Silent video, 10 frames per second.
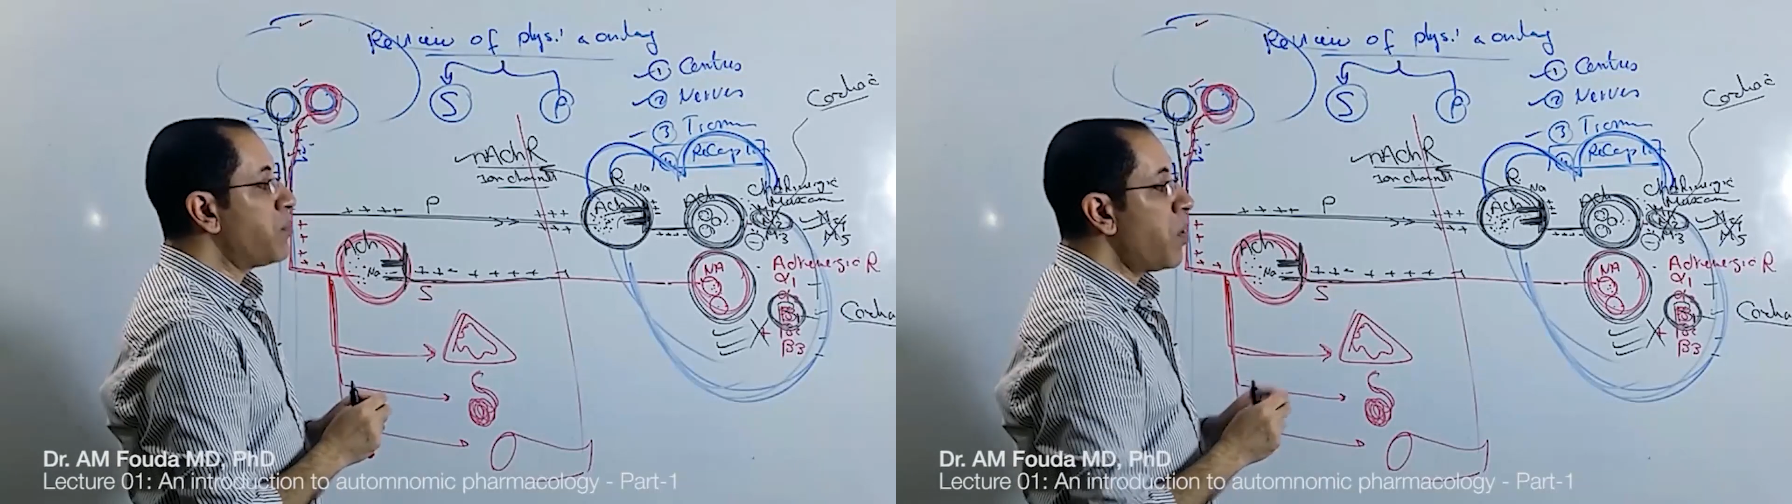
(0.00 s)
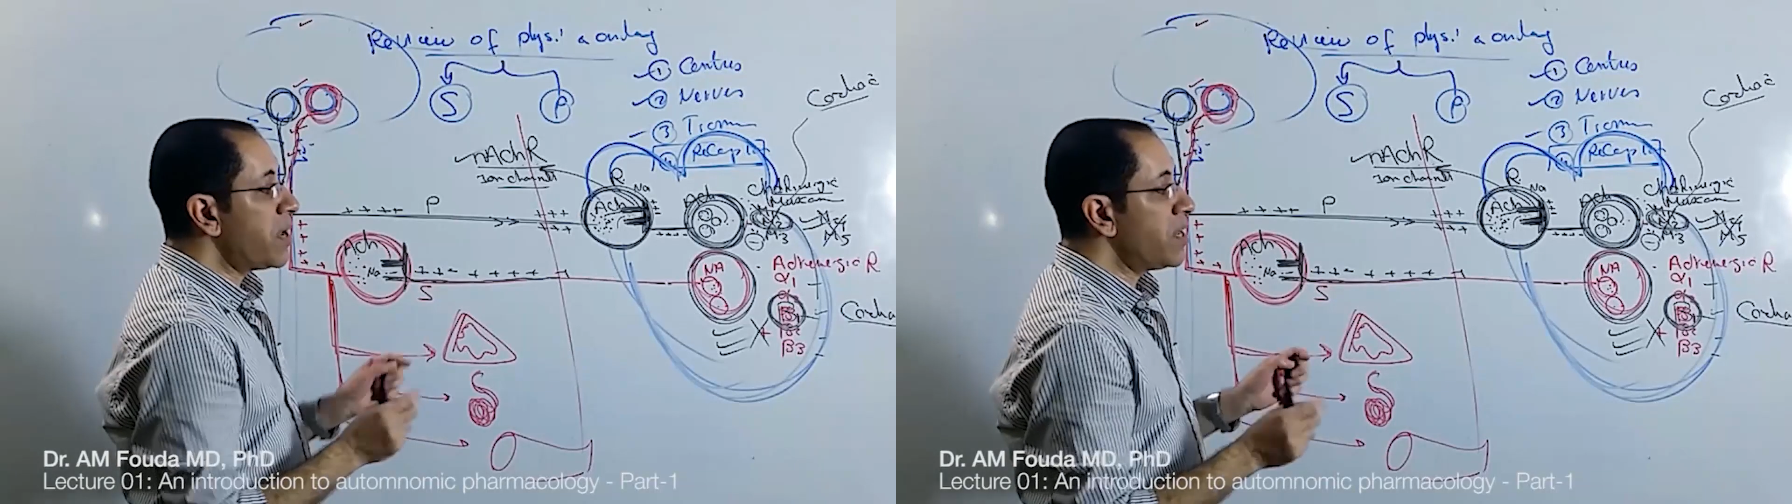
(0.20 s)

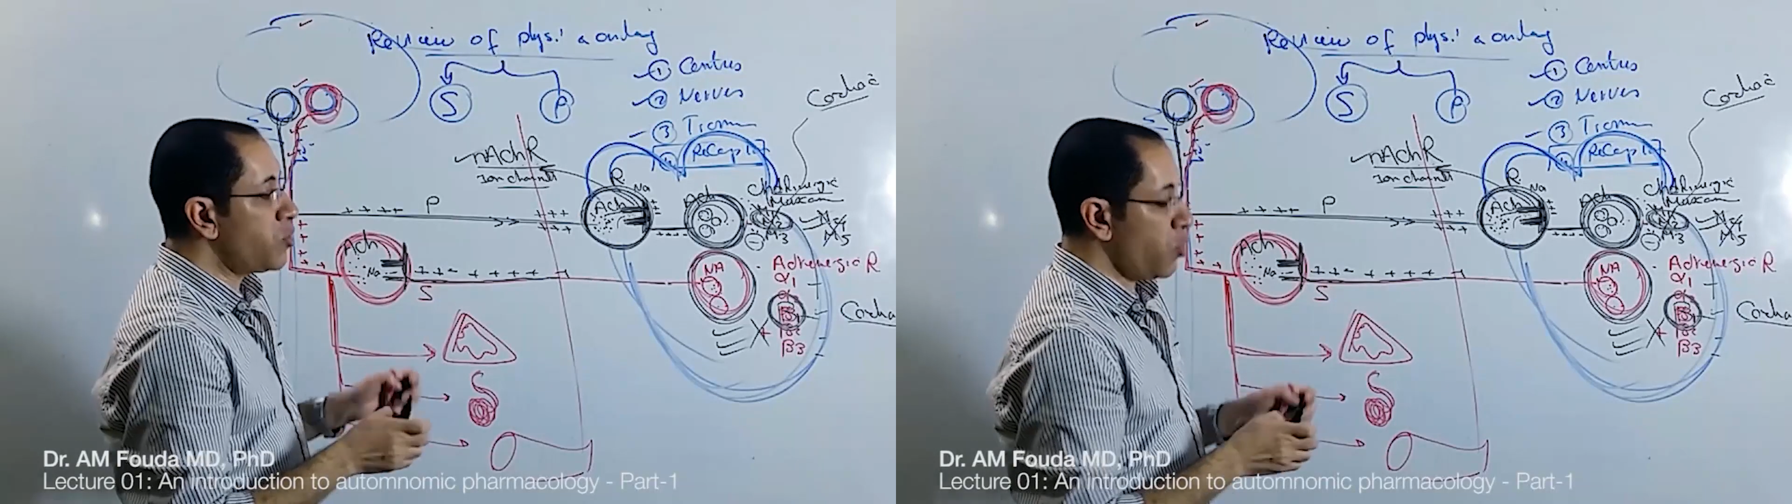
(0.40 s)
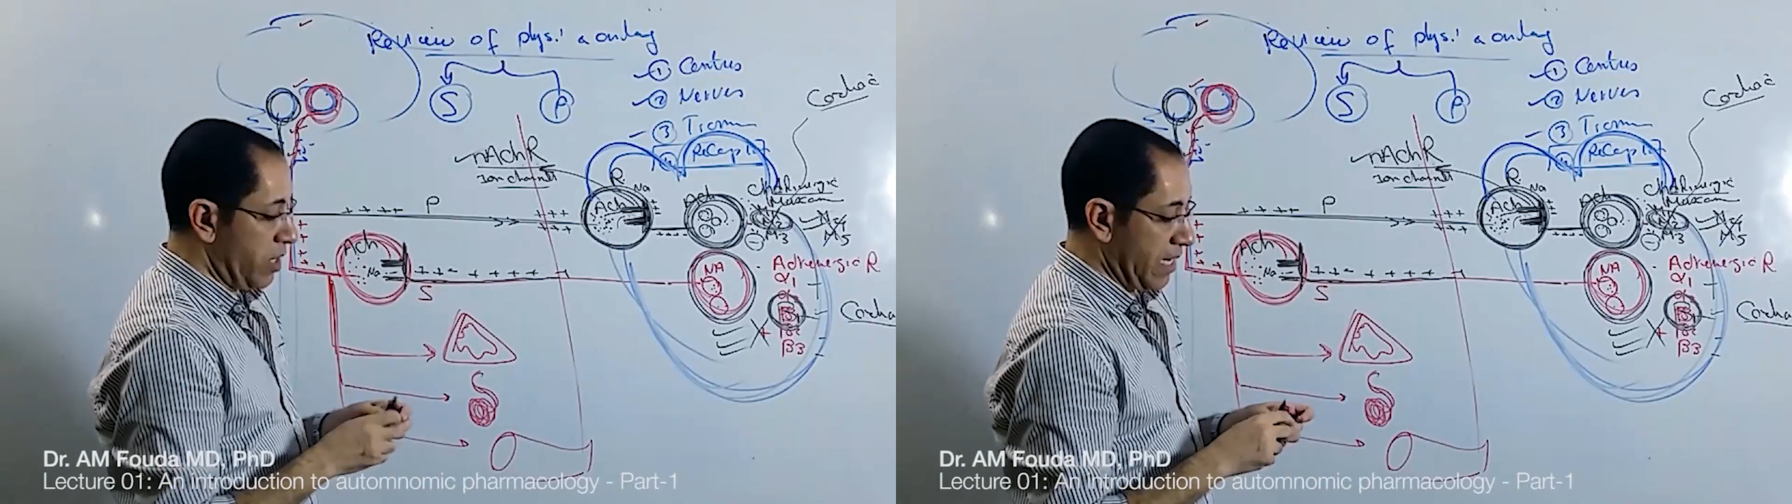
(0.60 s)
of
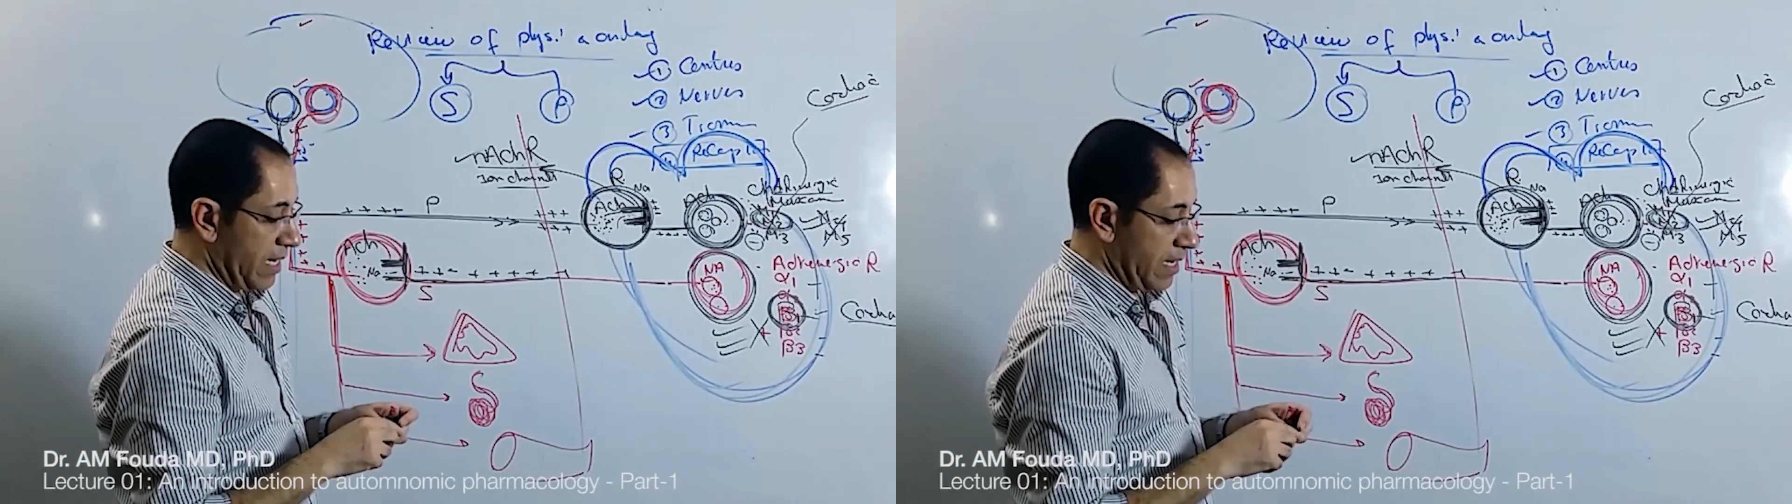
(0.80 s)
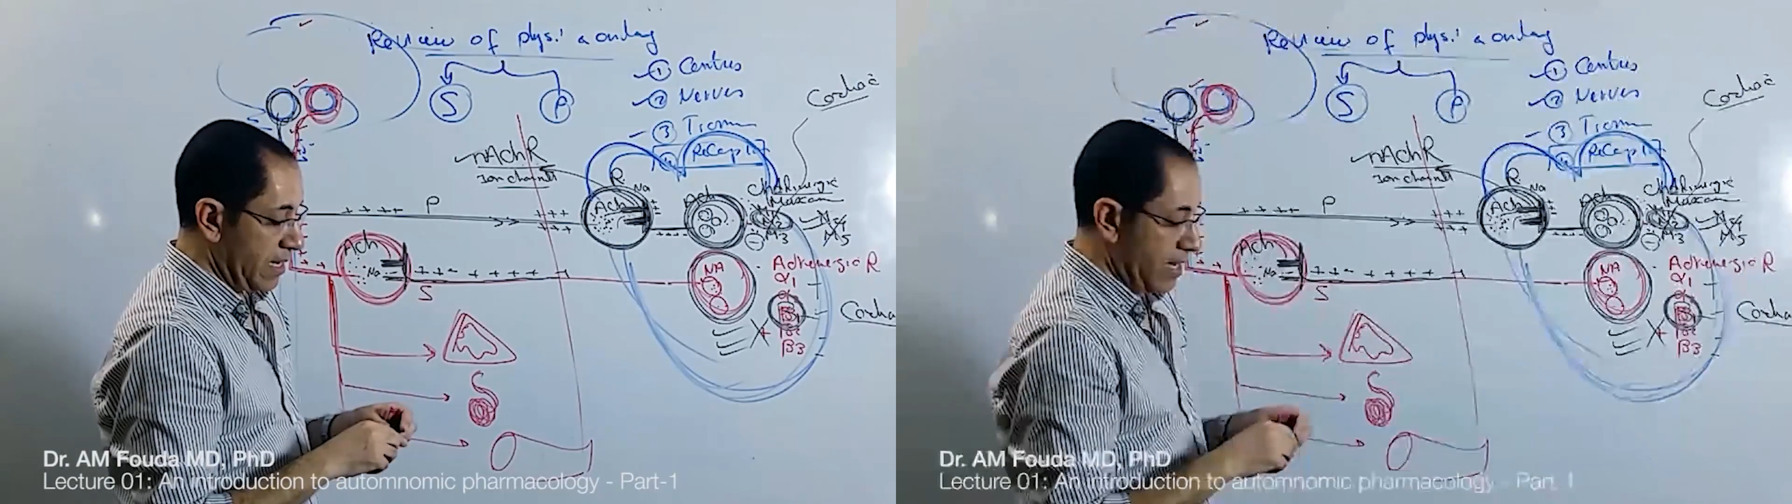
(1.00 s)
those
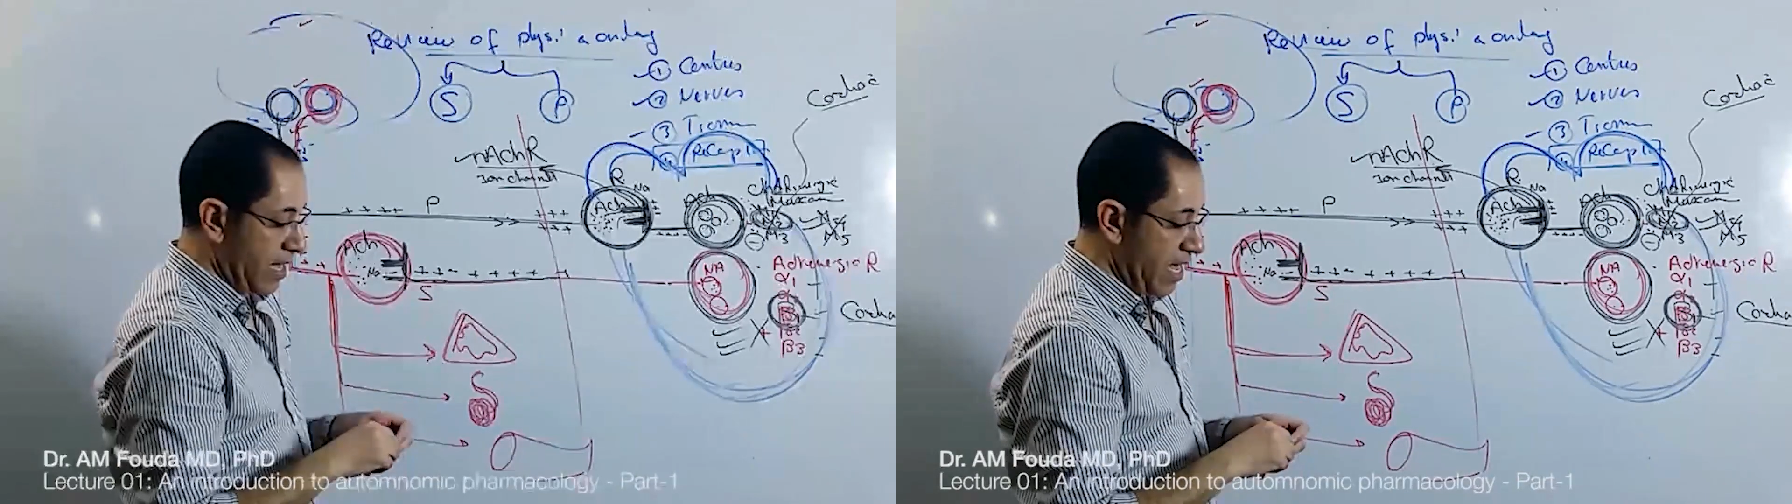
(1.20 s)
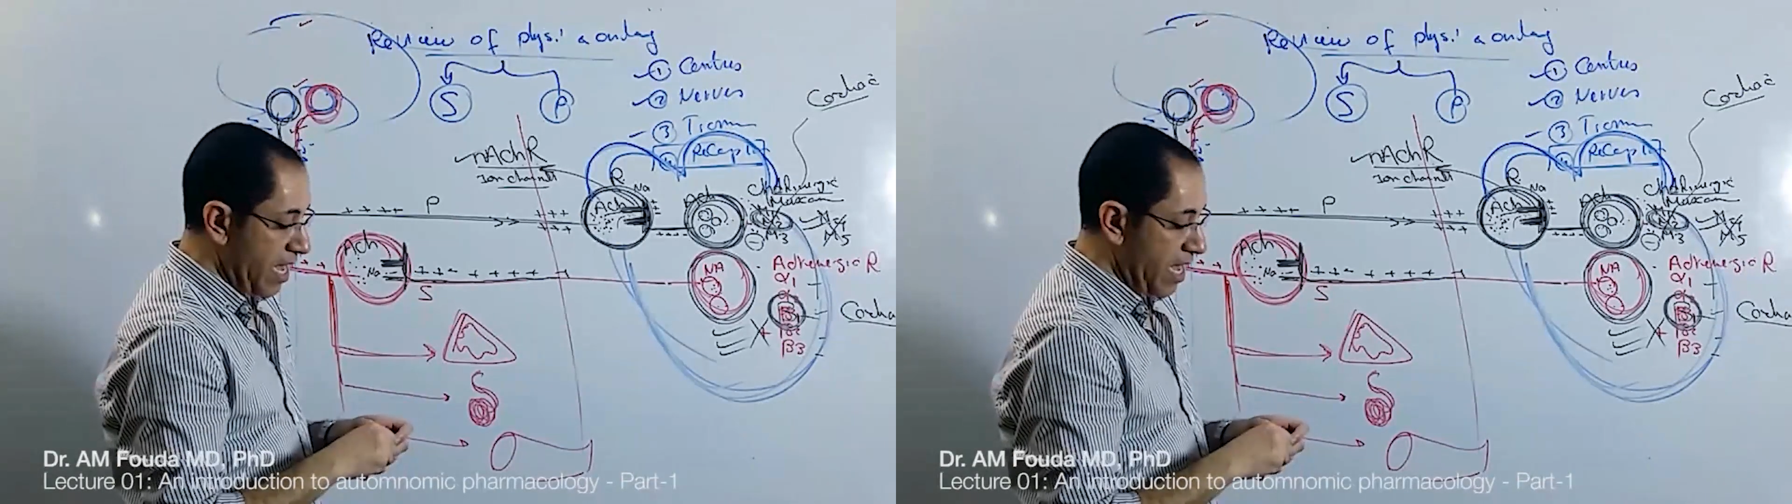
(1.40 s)
ganglia